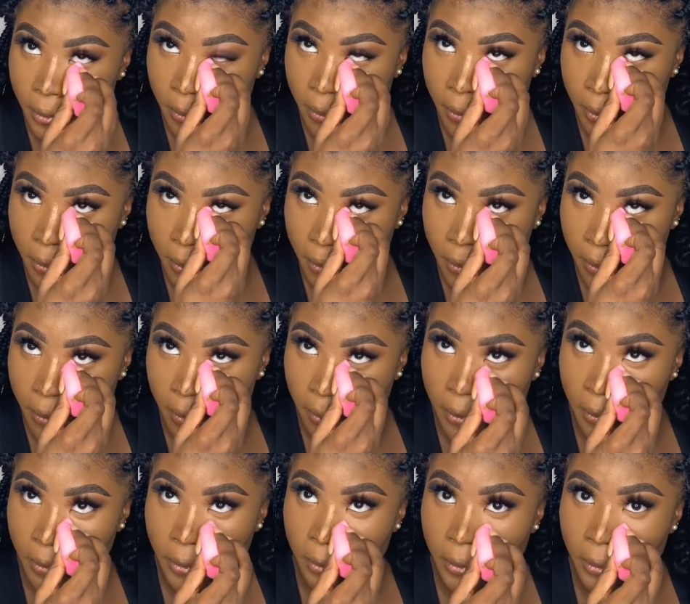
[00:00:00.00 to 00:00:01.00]
simultaneously
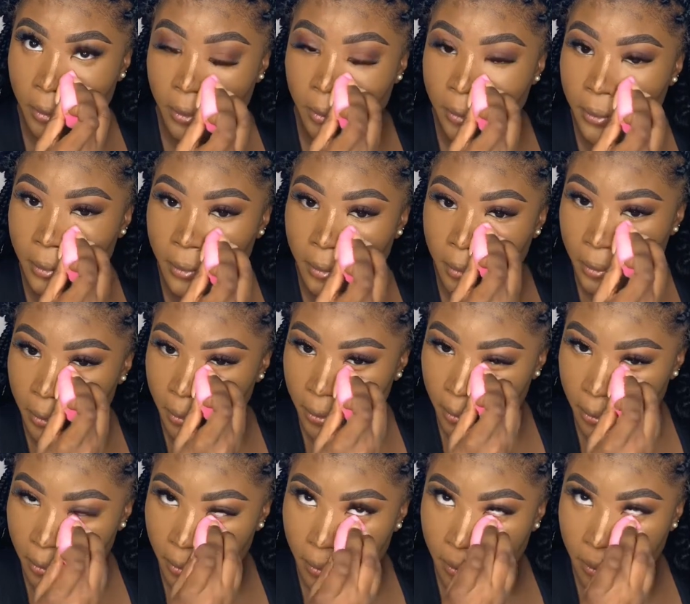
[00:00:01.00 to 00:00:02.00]
on two separate
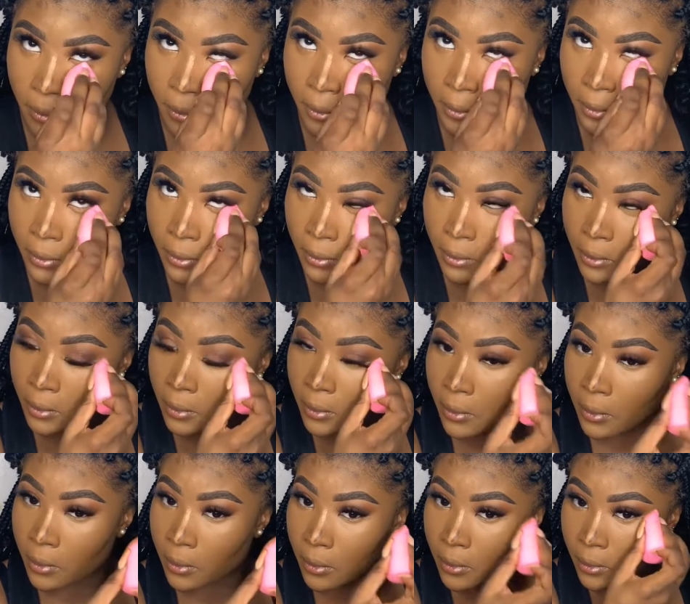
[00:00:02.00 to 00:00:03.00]
systems, the sounds
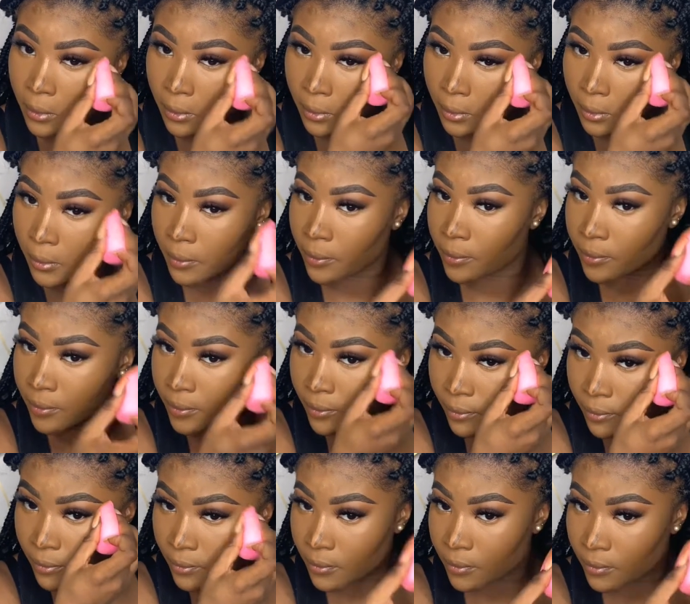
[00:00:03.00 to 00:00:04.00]
are blended together
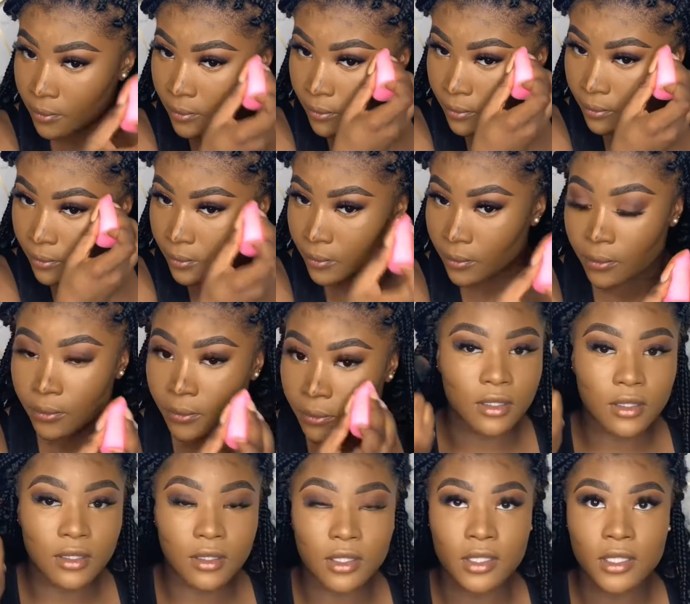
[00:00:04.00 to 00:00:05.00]
to achieve
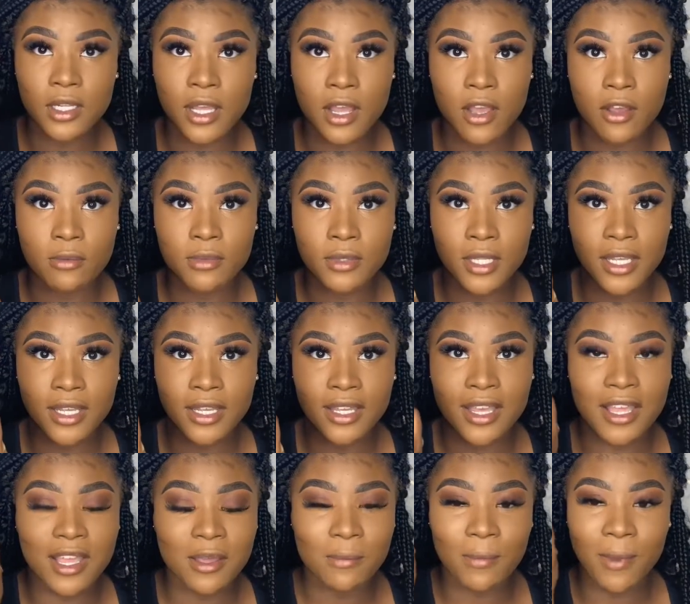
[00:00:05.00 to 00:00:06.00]
a Now I'm
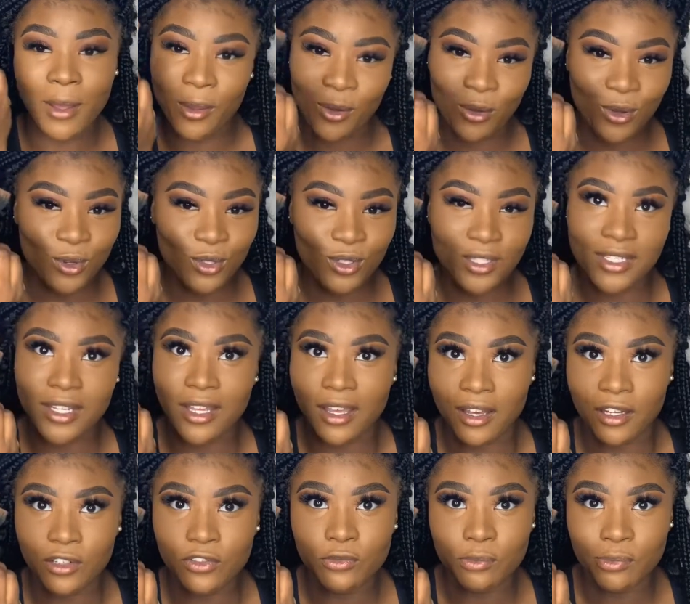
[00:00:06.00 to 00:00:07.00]
taking my OG
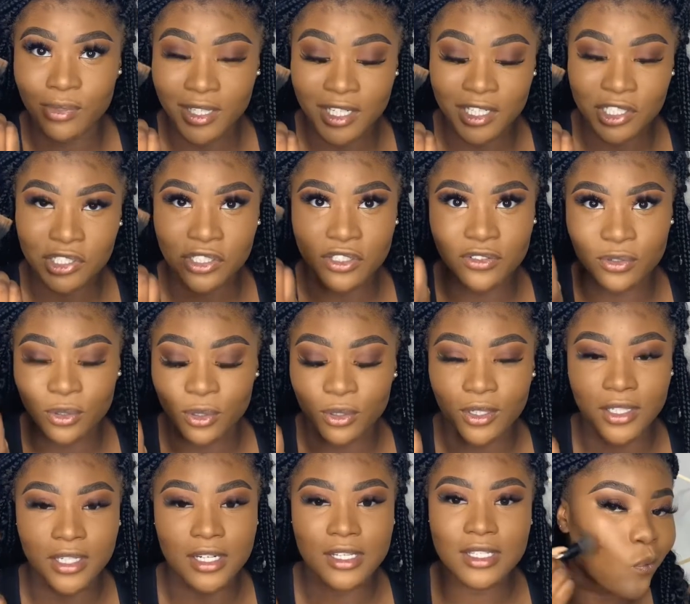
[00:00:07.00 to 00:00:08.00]
elf brush, of
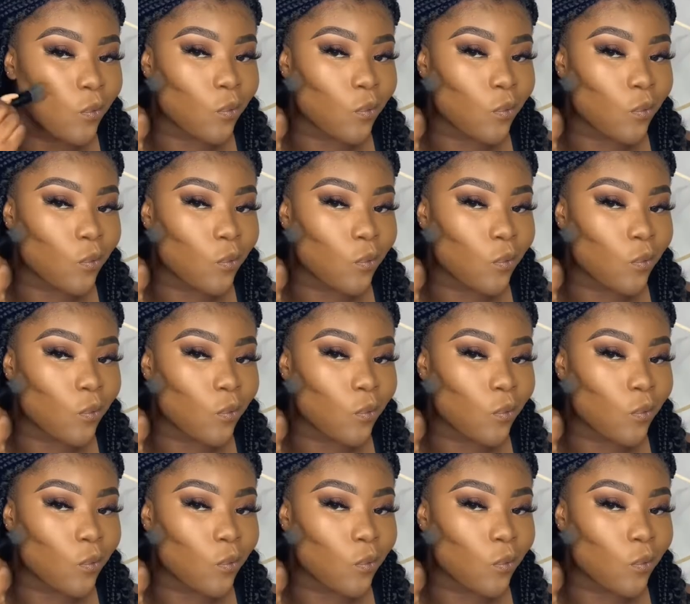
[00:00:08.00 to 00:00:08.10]
course.